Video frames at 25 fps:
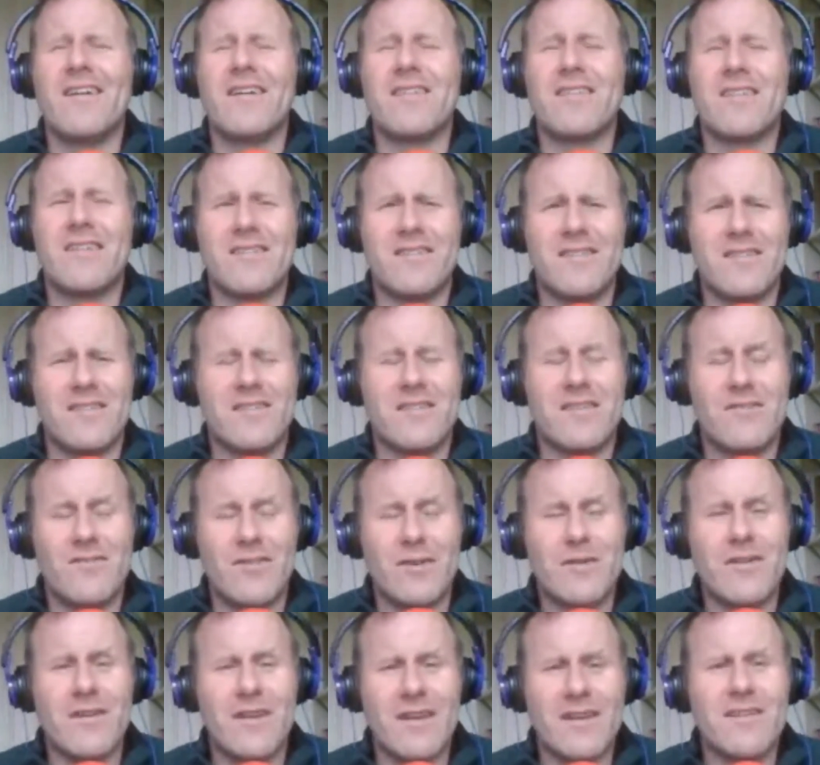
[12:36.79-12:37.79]
It's
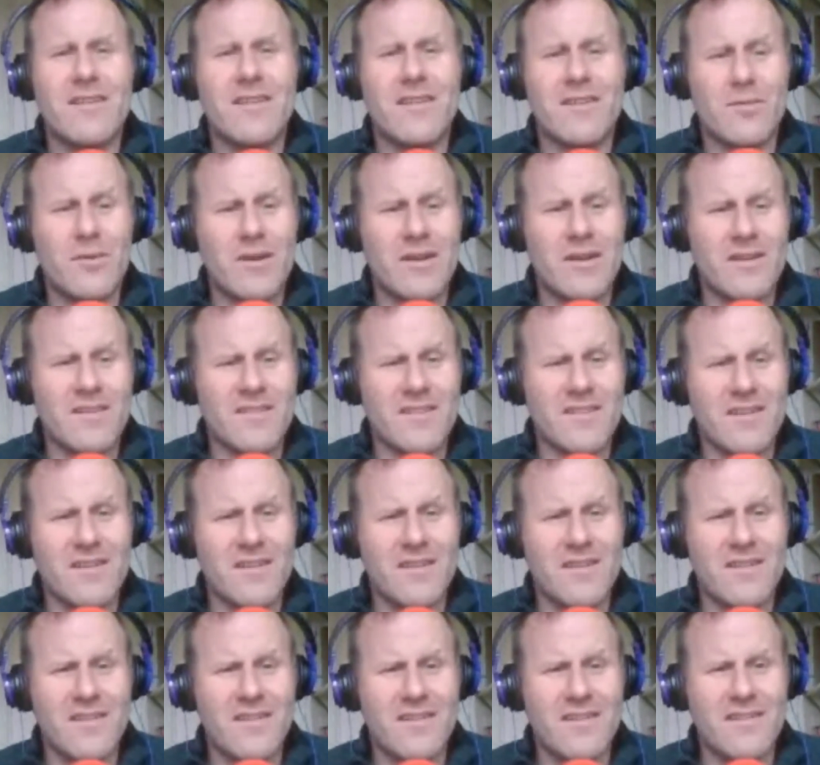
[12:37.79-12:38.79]
fucking getting this way, isn't it?
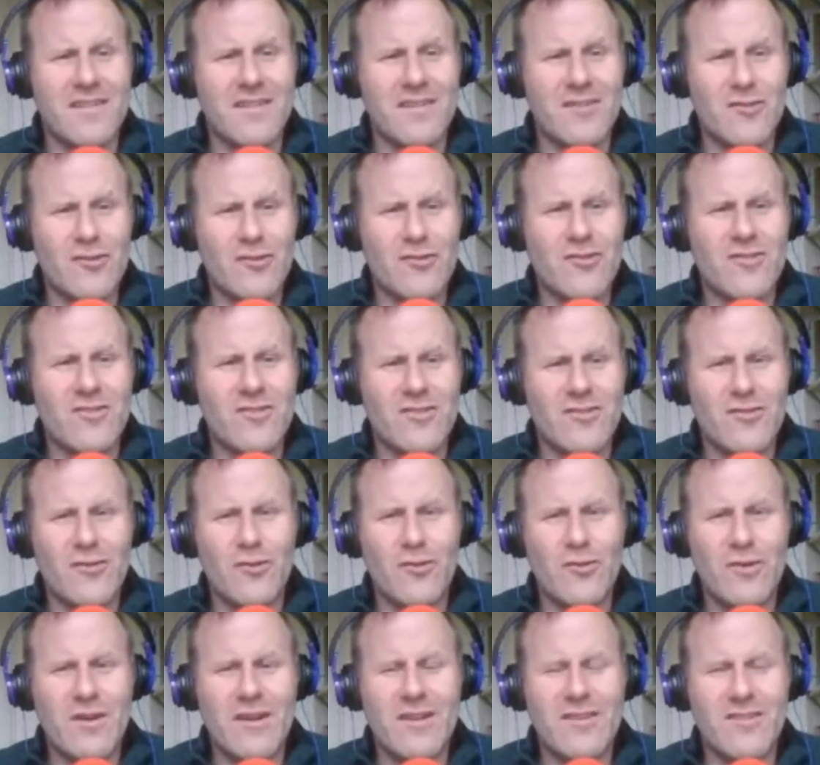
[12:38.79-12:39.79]
Just
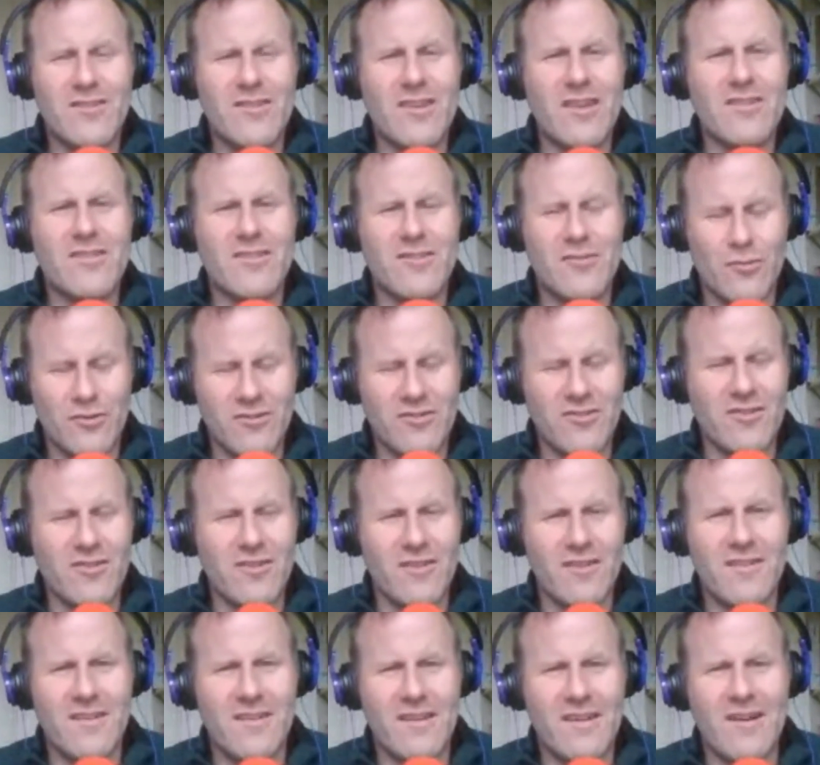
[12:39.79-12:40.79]
so incestuous.
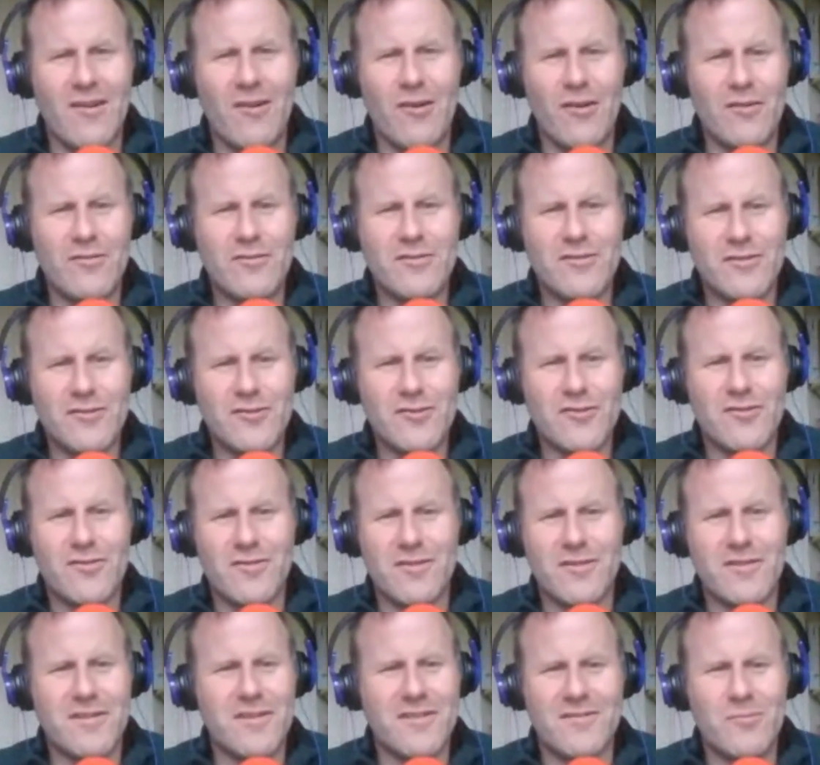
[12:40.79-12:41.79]
All of us are just
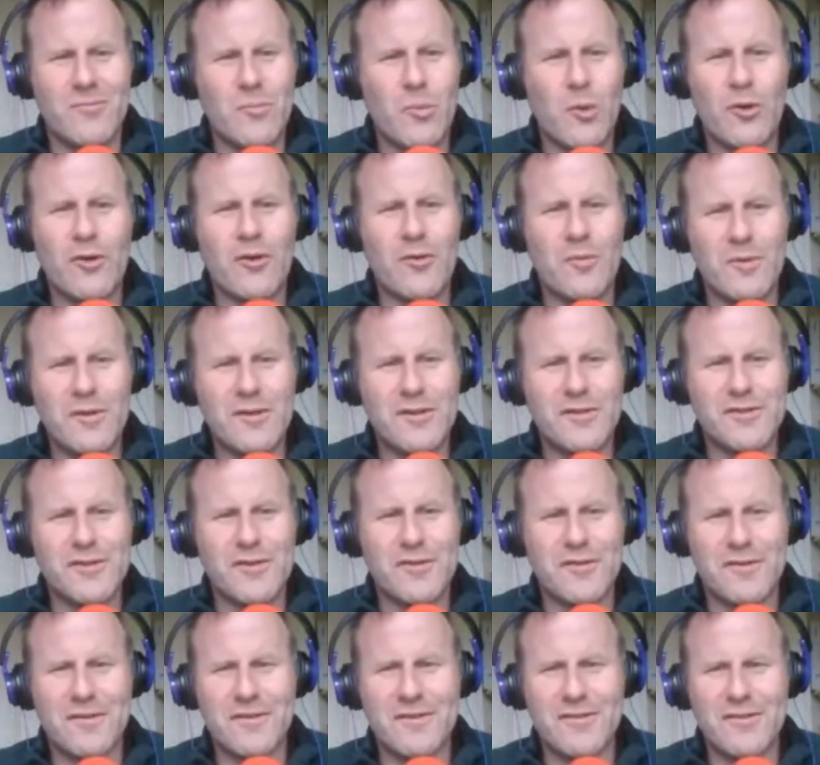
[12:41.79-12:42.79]
fucking working with each
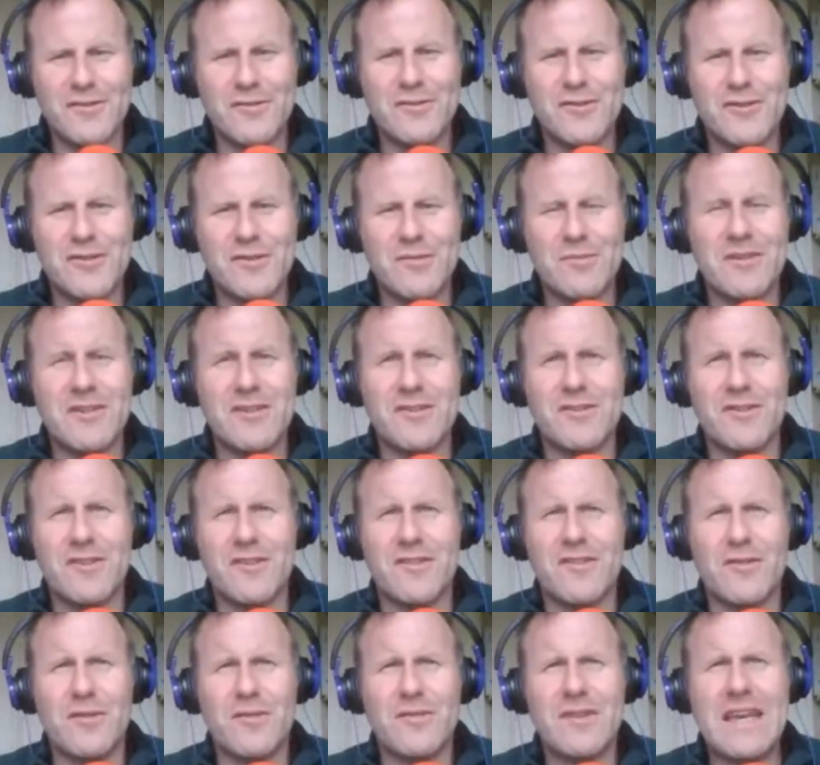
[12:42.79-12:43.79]
other and doing shit with each other.
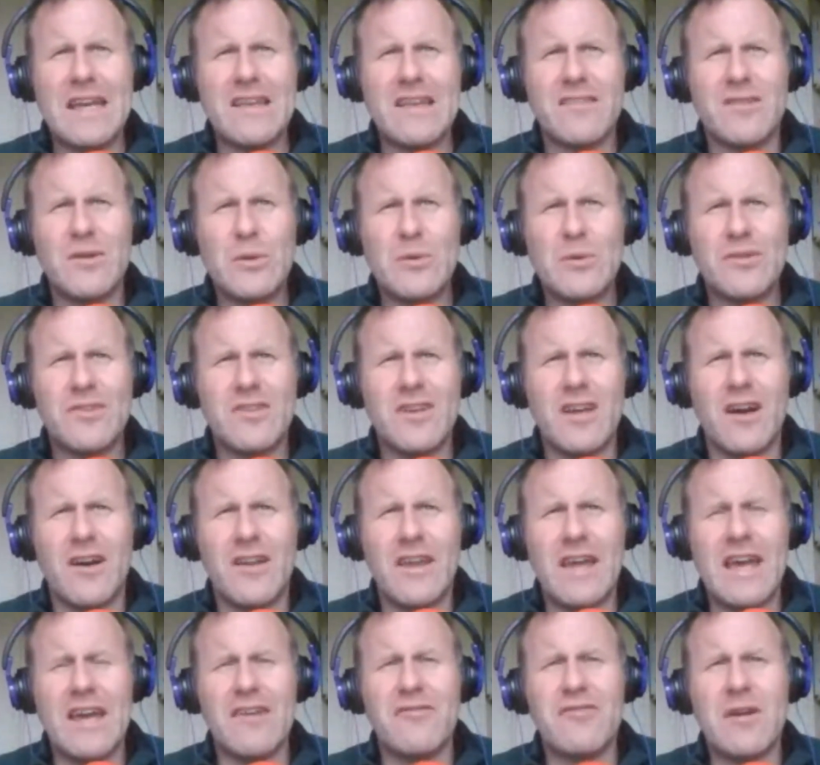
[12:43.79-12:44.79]
So it's guest hosting on
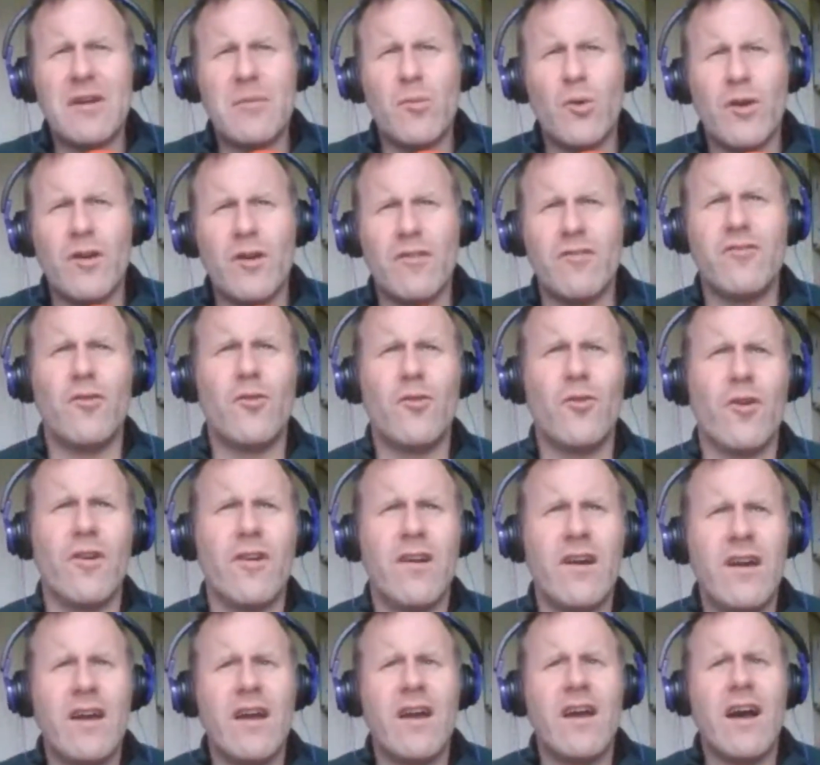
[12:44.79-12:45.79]
FM 104.
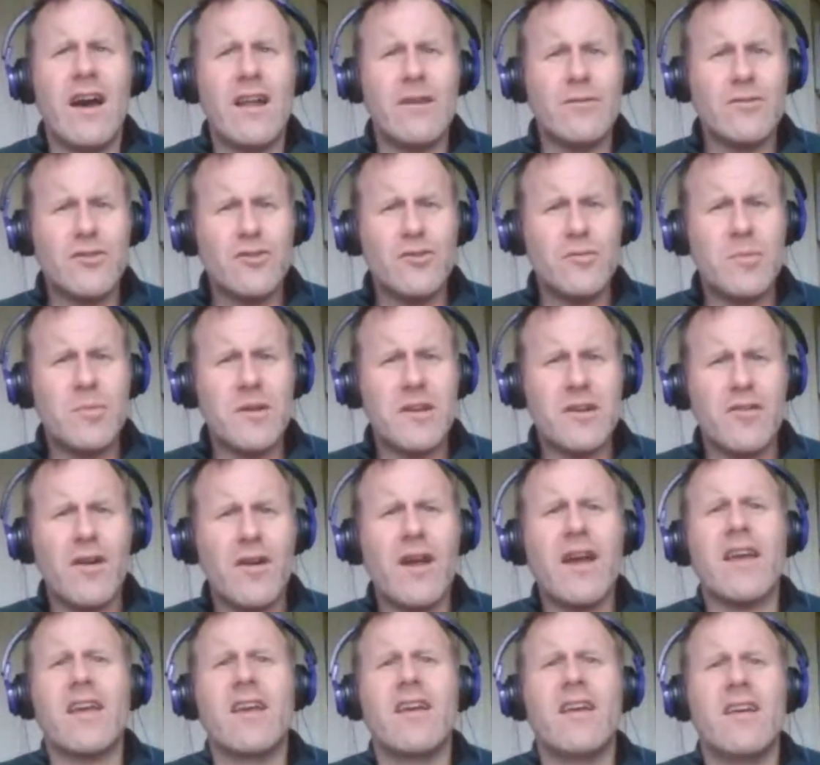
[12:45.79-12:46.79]
And it was a good bit of
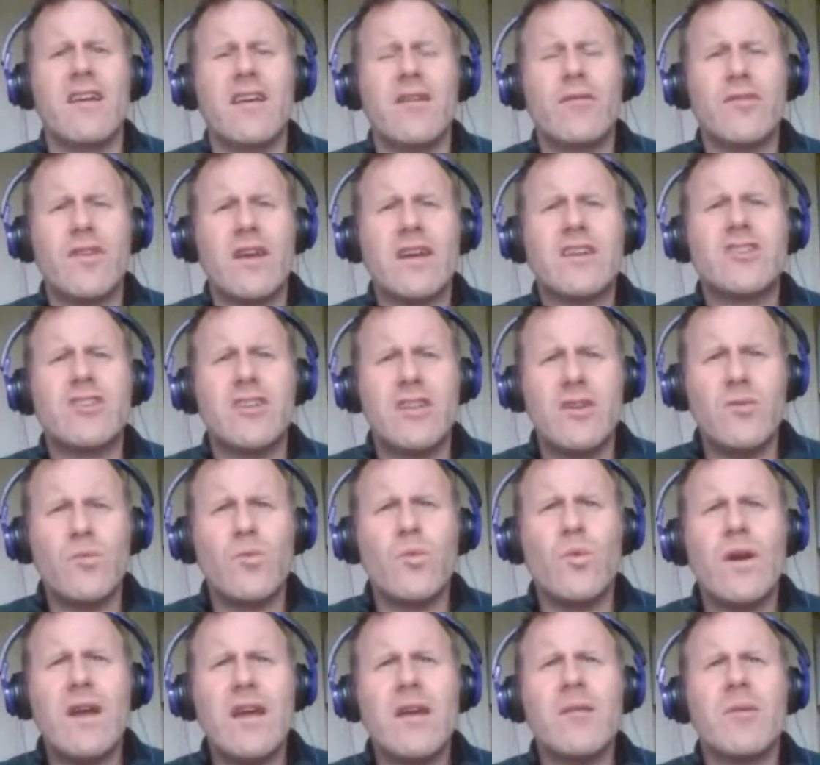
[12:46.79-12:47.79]
crack. It was actually
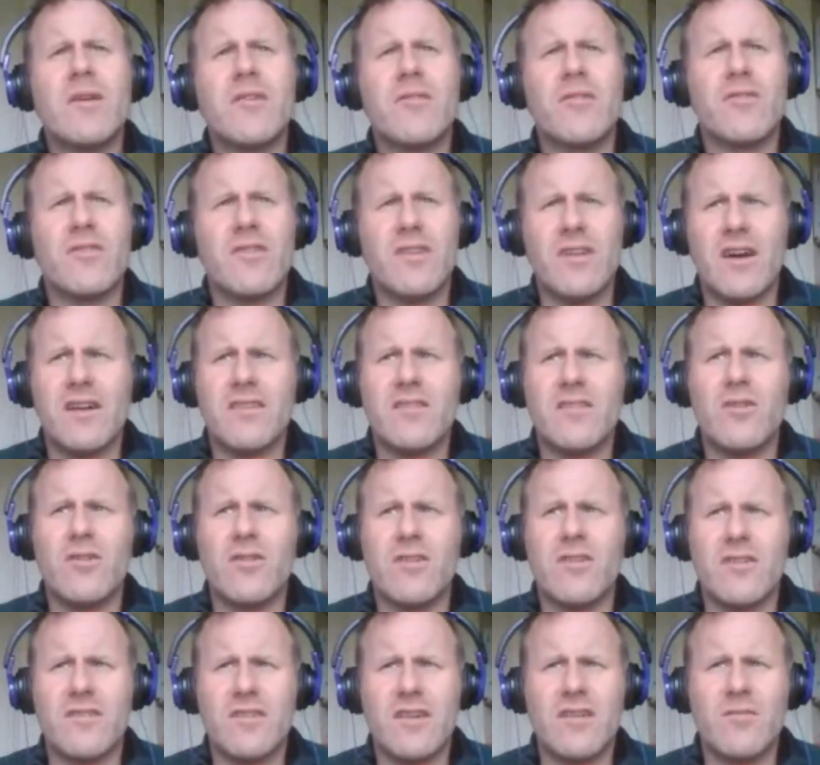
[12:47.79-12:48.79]
way better than I thought
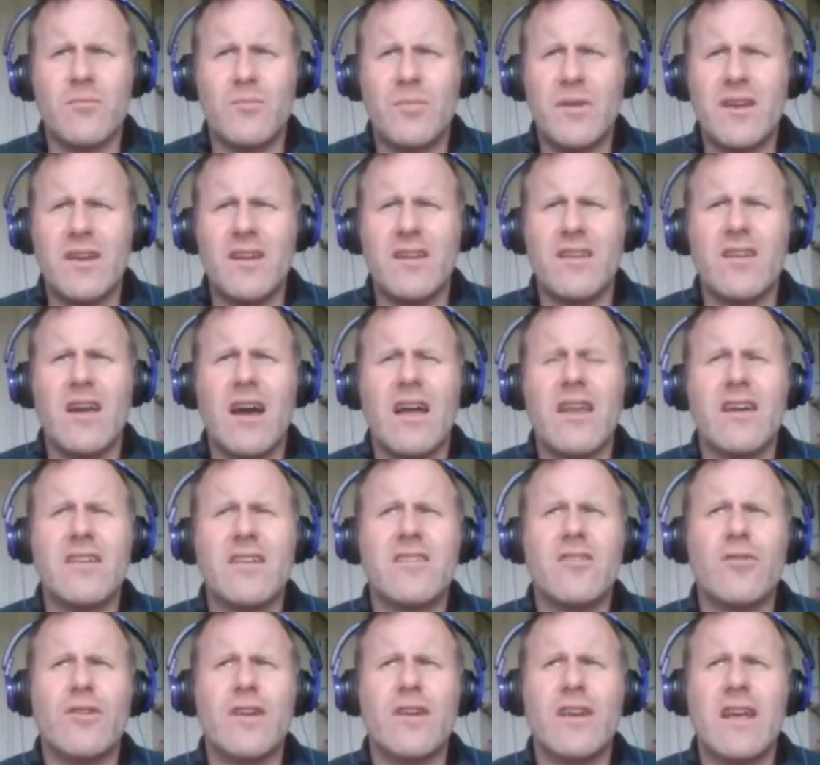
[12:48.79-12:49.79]
because I'd been in and I'd
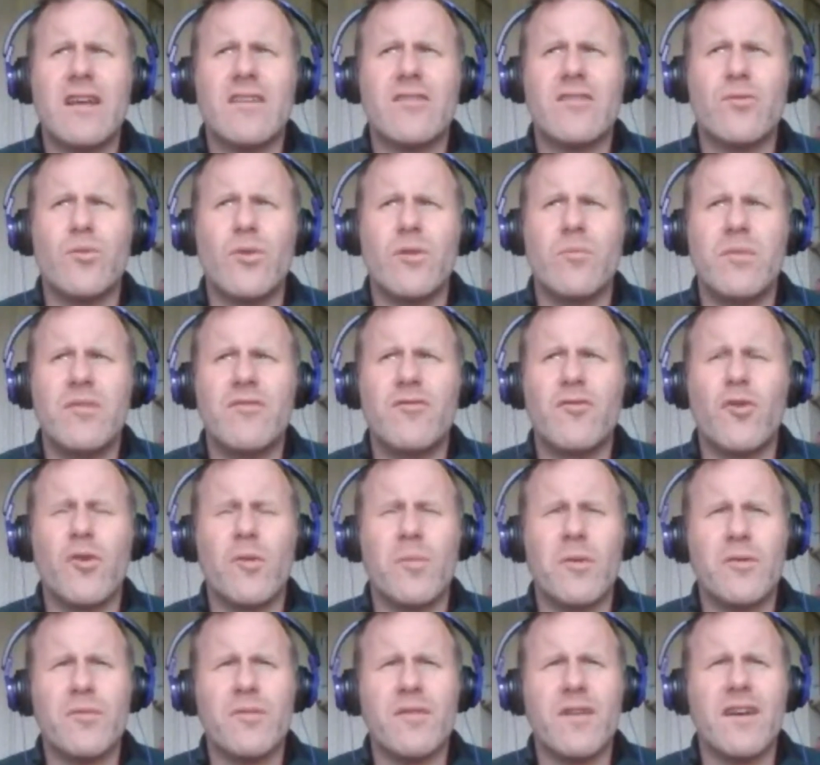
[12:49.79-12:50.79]
done a guest one before,
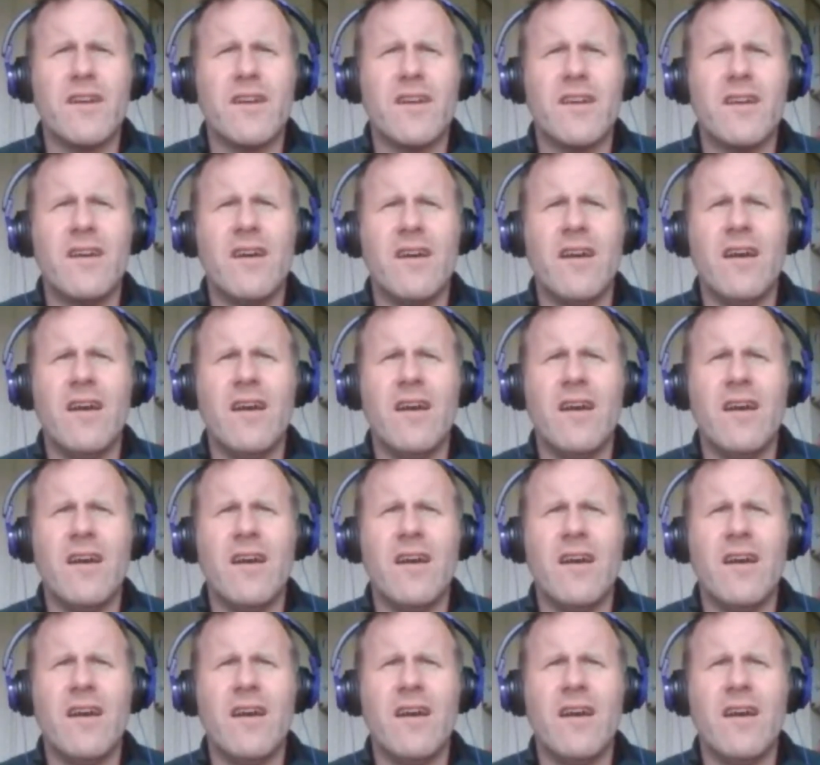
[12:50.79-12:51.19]
but it was like,